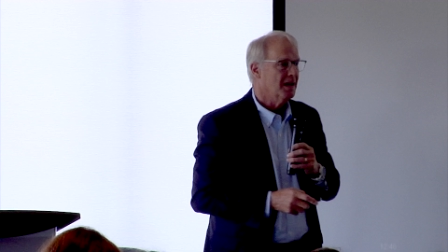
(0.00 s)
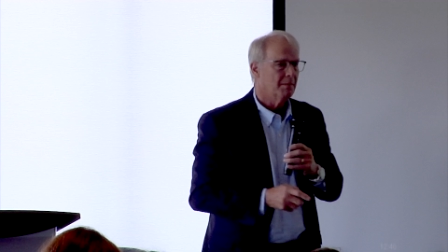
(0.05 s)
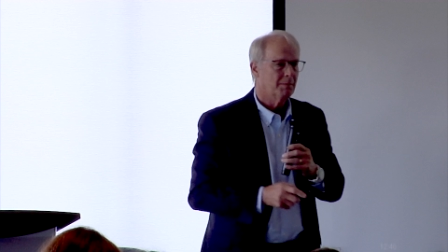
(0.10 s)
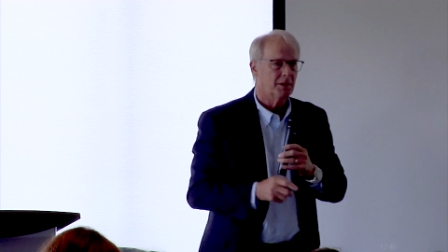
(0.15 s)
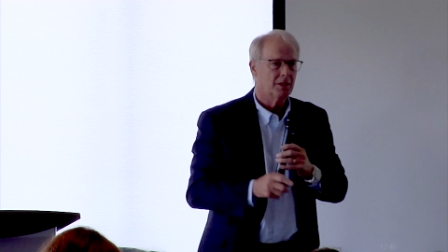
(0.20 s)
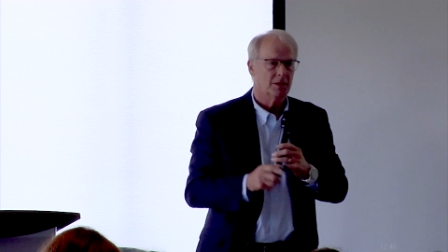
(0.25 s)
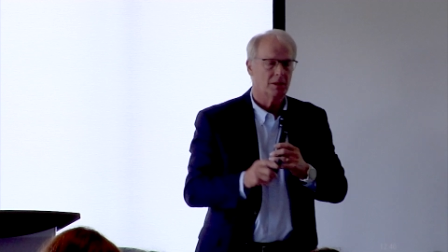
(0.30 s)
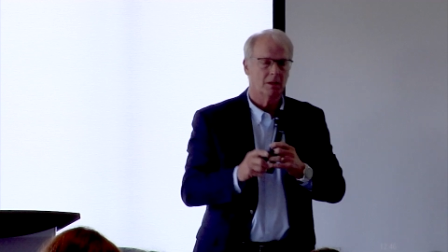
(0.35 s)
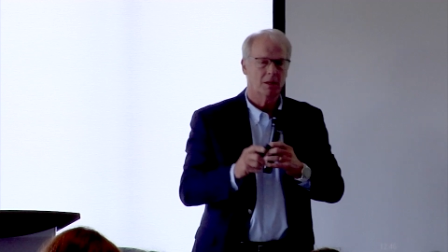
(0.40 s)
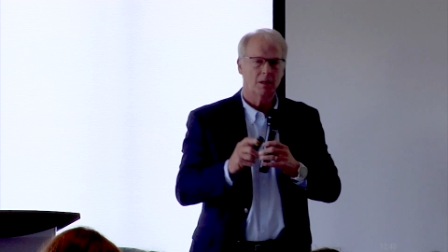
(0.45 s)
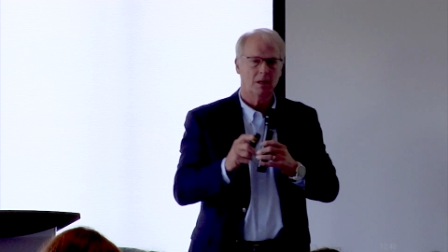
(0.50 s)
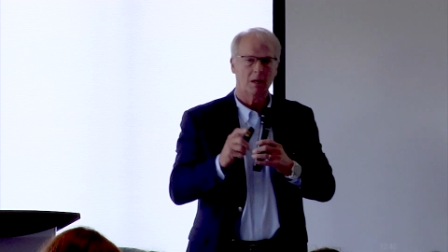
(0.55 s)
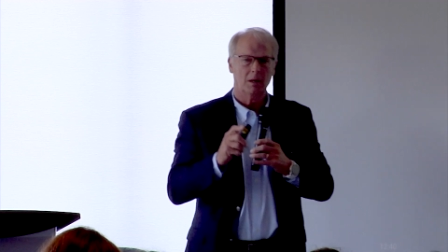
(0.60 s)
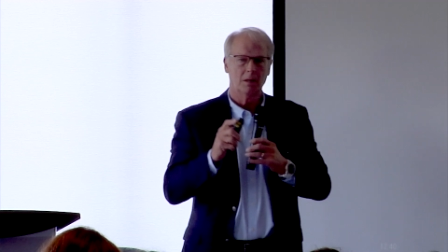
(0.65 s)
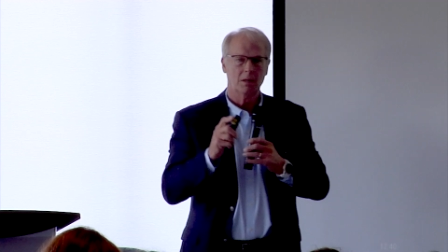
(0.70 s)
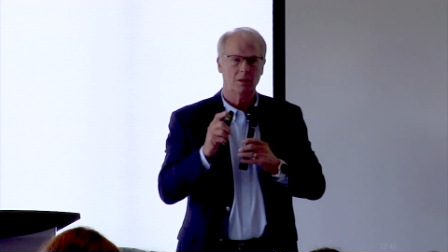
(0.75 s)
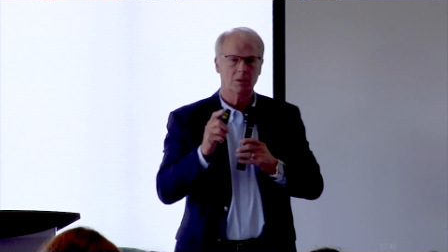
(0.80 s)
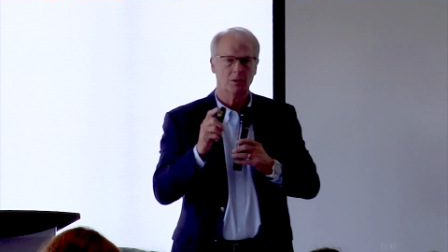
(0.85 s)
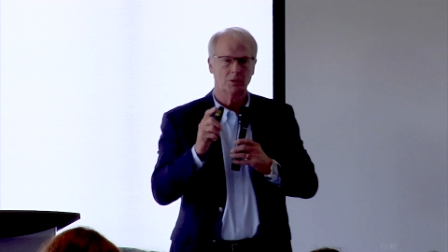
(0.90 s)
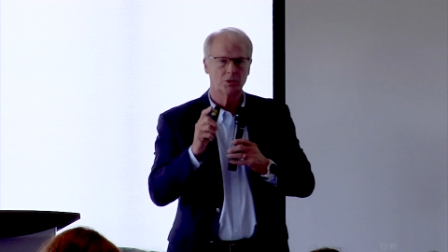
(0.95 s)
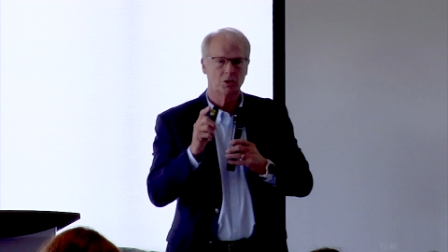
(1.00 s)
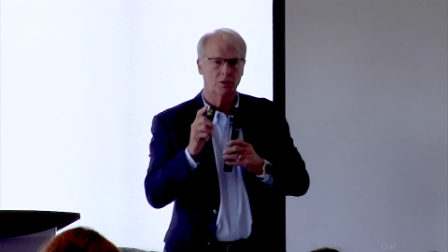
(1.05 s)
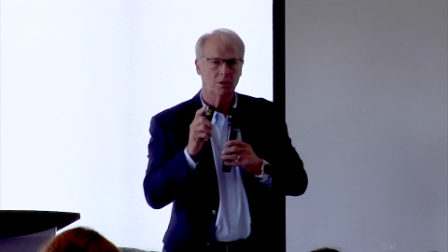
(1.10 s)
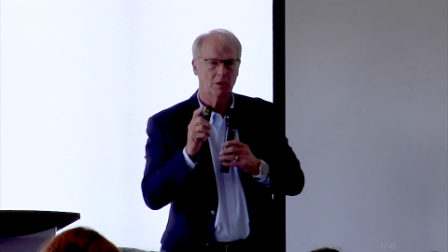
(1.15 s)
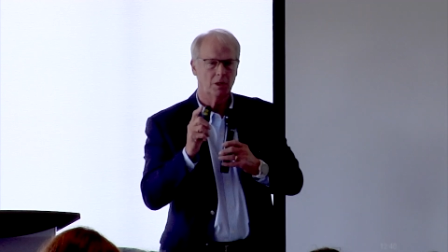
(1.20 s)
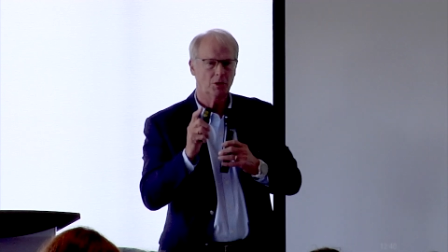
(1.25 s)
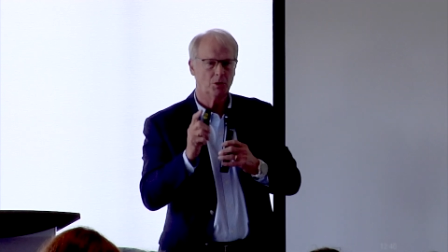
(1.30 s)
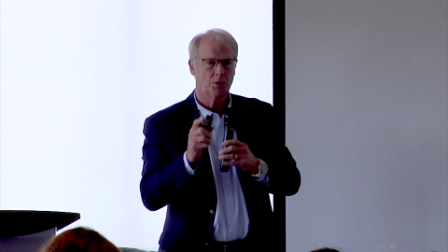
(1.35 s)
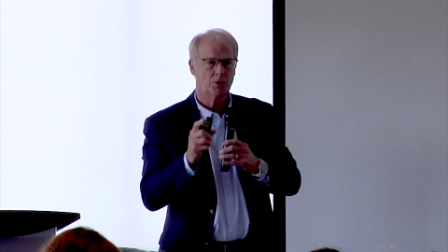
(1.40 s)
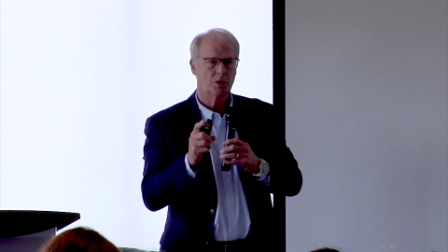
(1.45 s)
But there's an
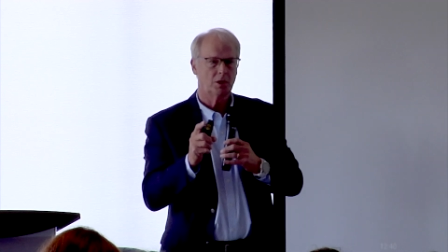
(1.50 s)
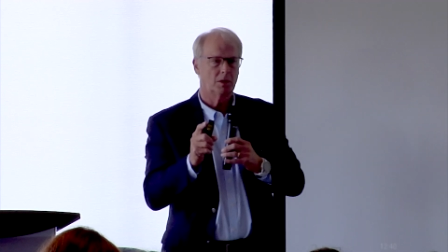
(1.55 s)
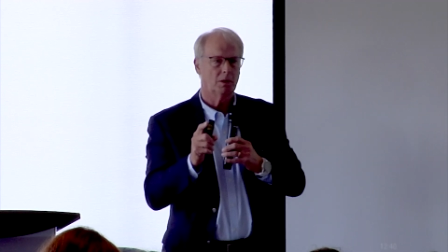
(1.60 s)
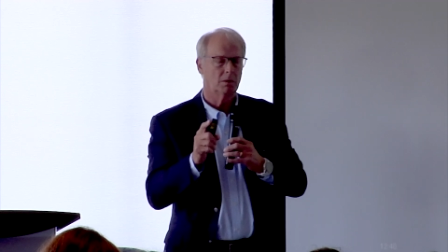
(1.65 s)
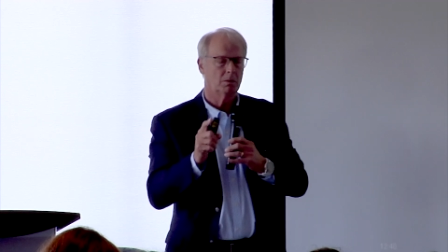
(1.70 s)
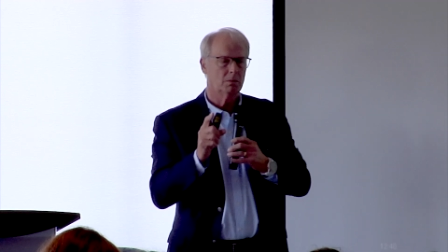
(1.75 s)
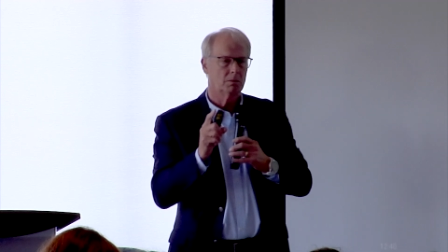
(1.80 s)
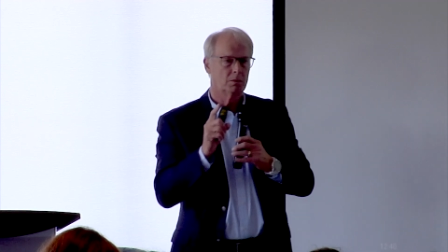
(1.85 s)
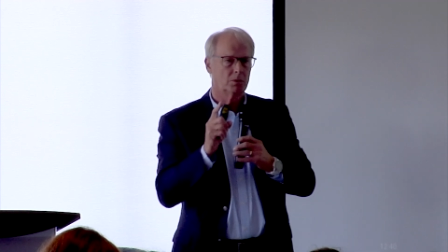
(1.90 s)
interesting